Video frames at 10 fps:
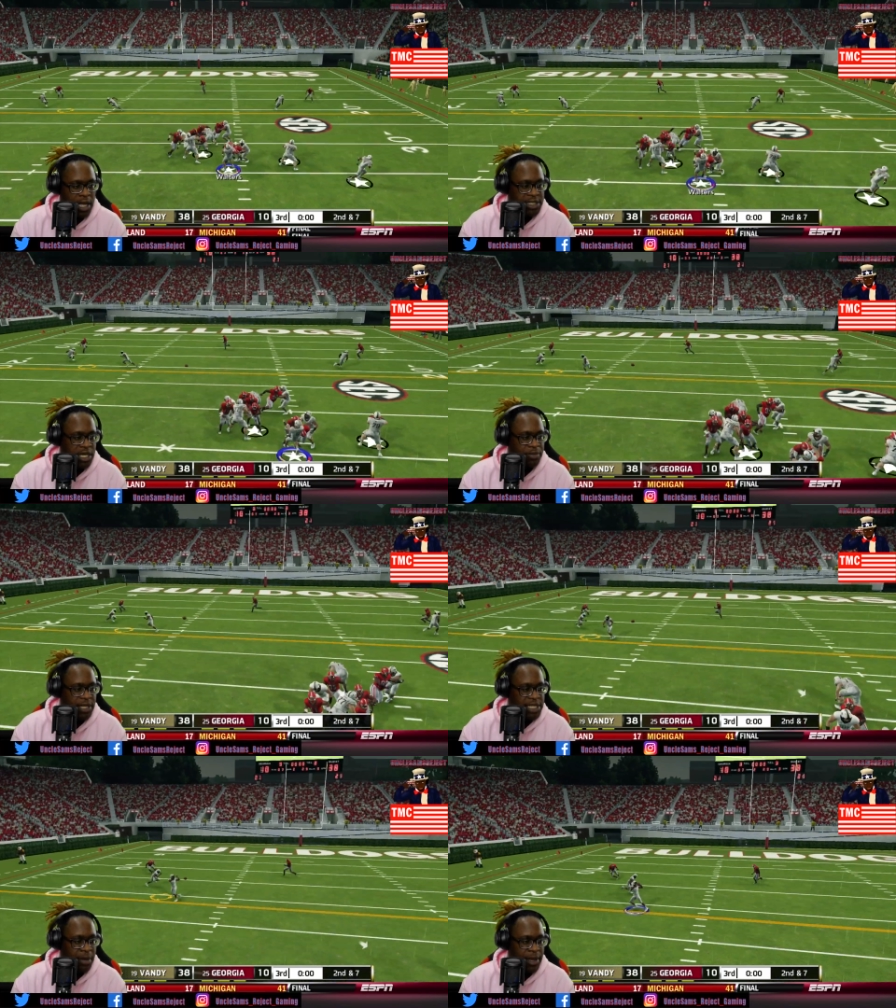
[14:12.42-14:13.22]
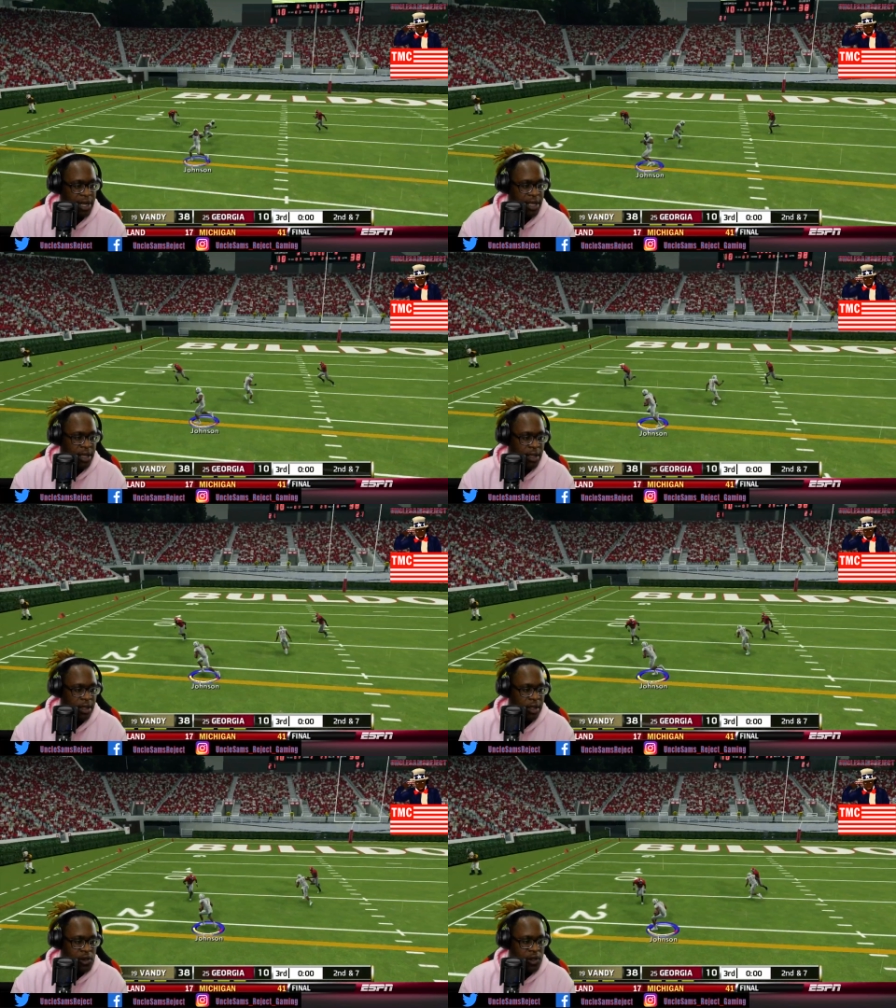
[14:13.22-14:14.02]
I see the blitz coming.
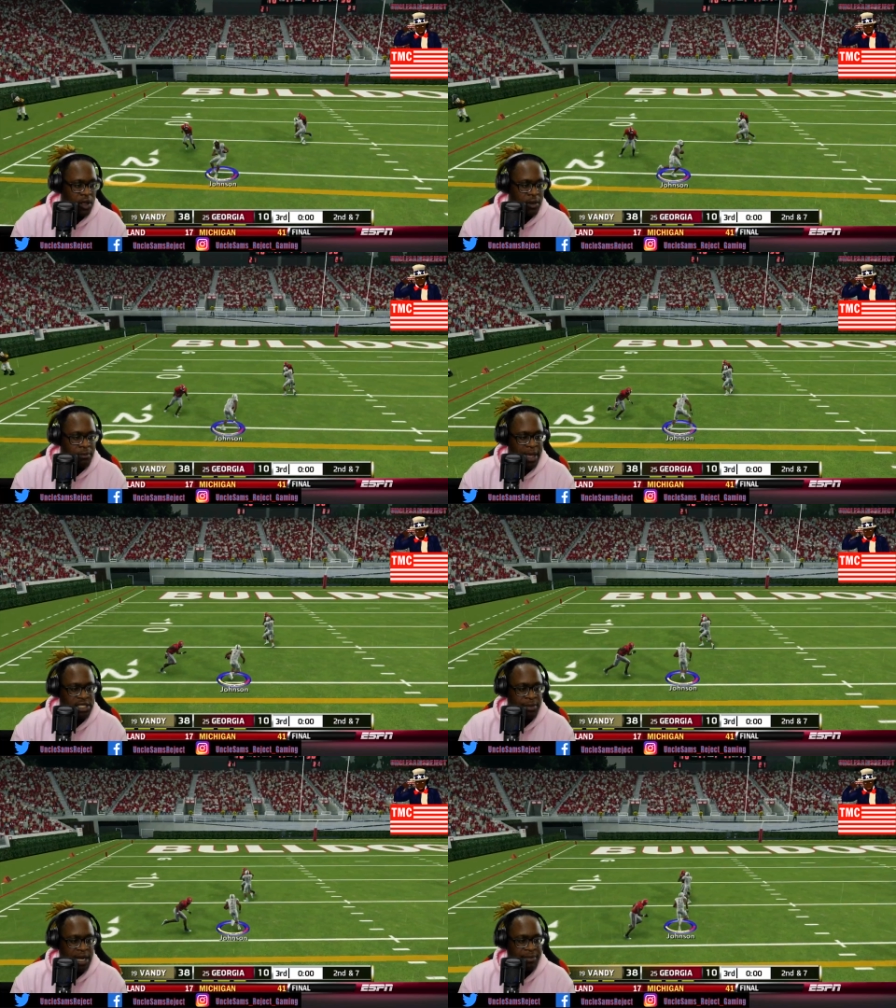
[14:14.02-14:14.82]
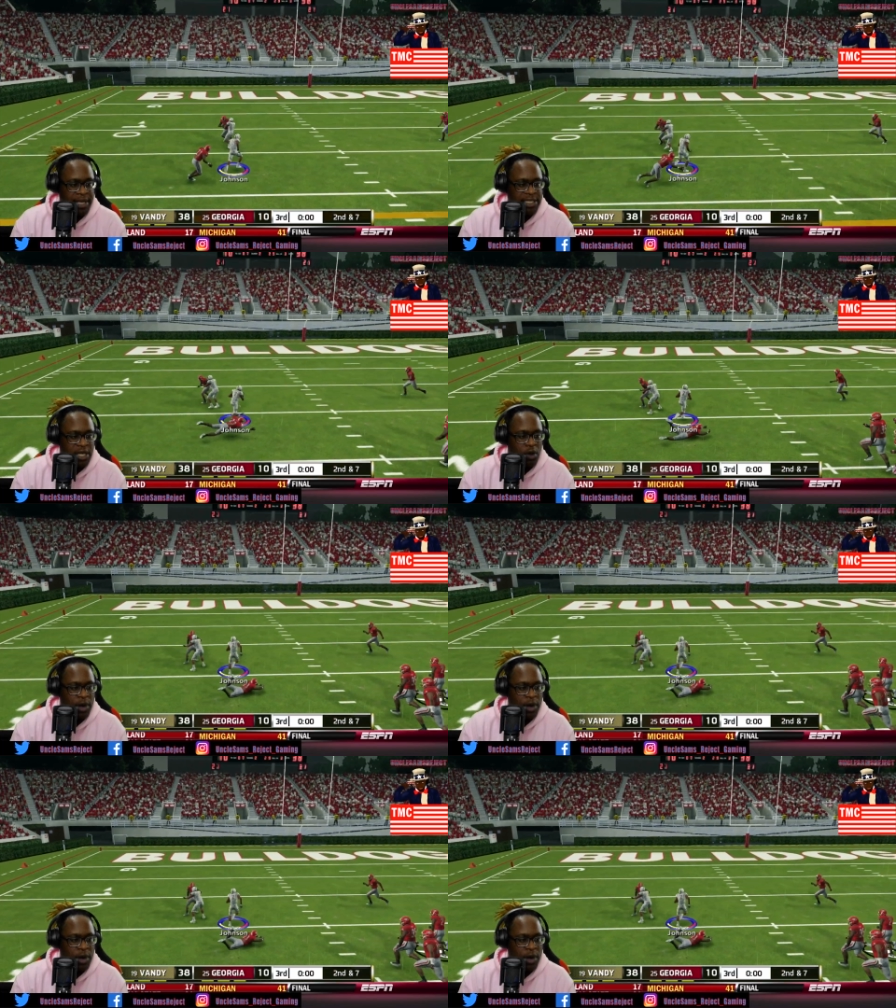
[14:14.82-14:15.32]
Make somebody miss.